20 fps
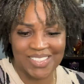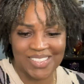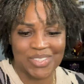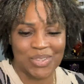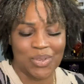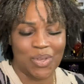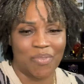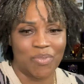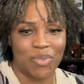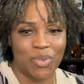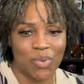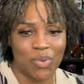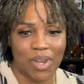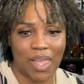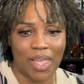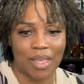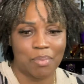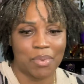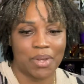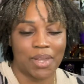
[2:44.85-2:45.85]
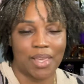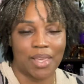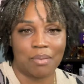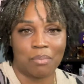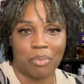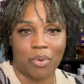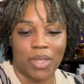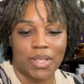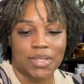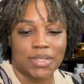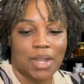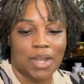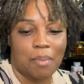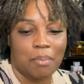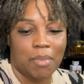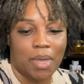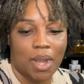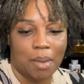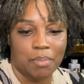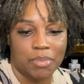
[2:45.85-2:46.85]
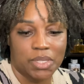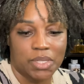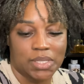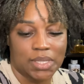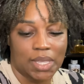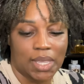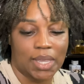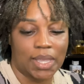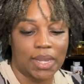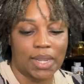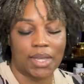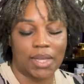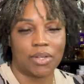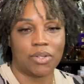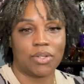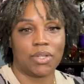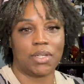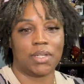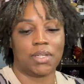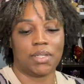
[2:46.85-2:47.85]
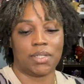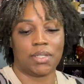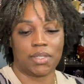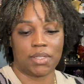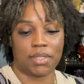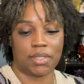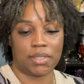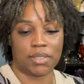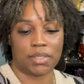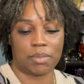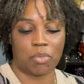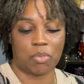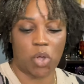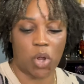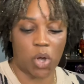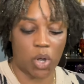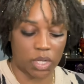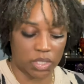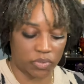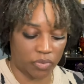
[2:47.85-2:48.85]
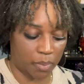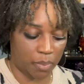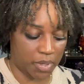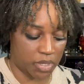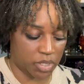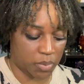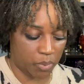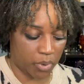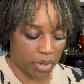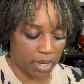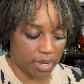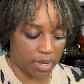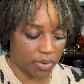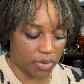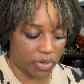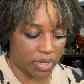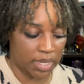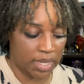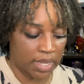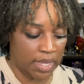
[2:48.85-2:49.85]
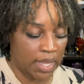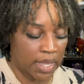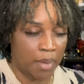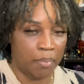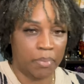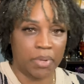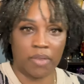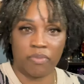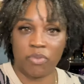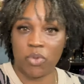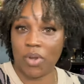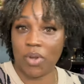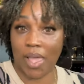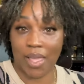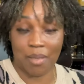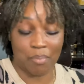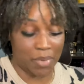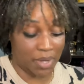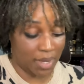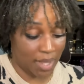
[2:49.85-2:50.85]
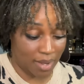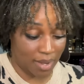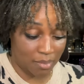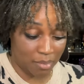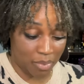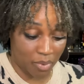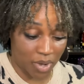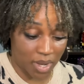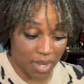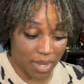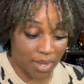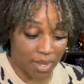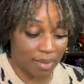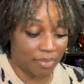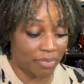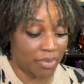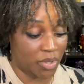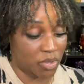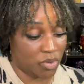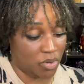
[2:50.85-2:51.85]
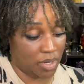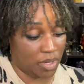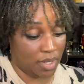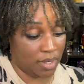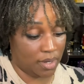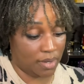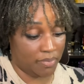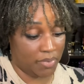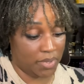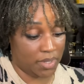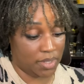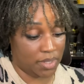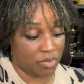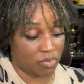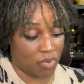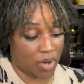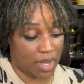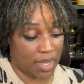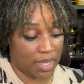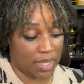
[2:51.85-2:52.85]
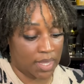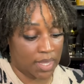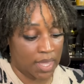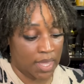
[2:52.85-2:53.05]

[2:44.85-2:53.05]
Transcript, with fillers: So if you like banana bread, and I'm just taking out some cards for me to spray it on. But if you like banana bread, then you're gonna love this, right?